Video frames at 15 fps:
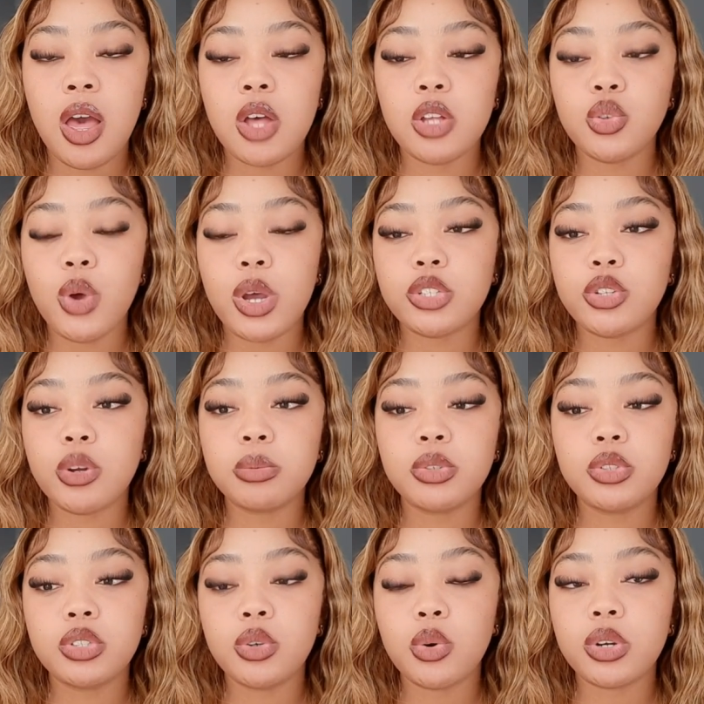So I
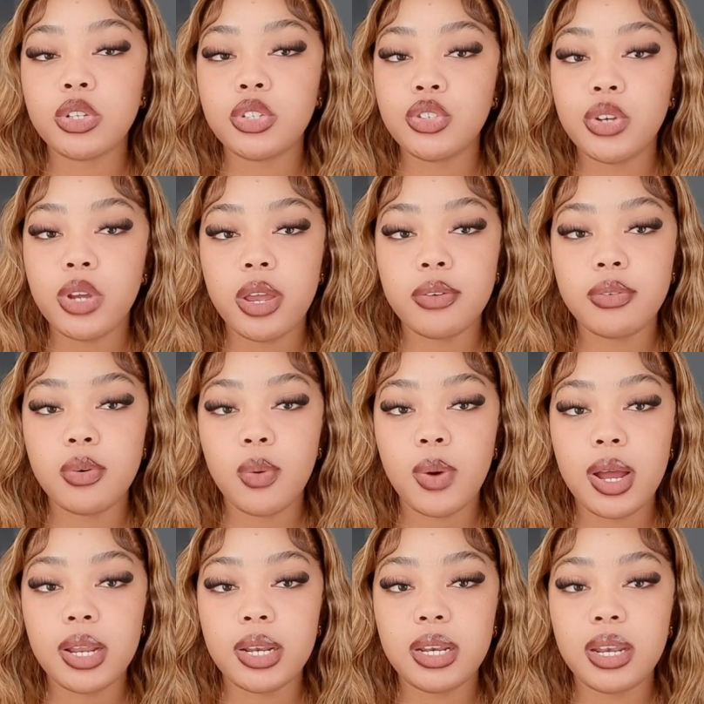stopped talking to
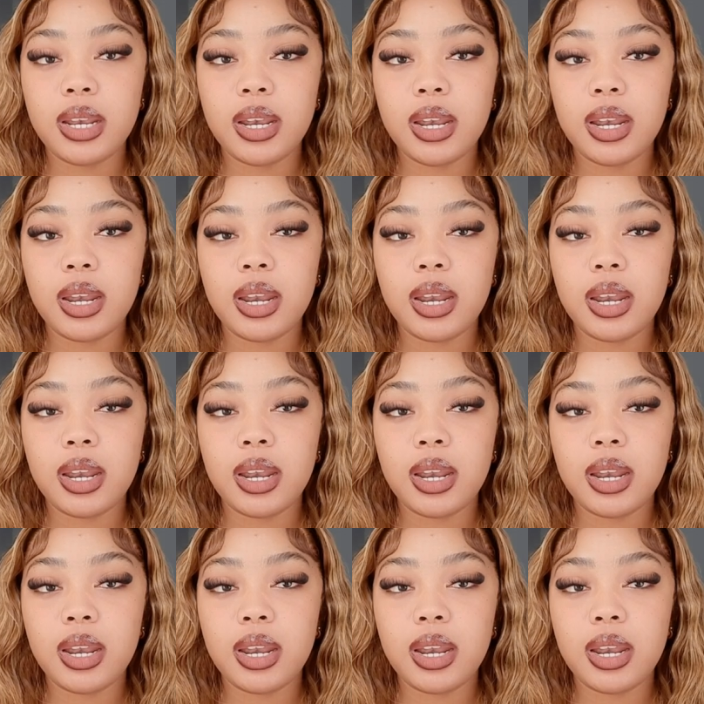everyone.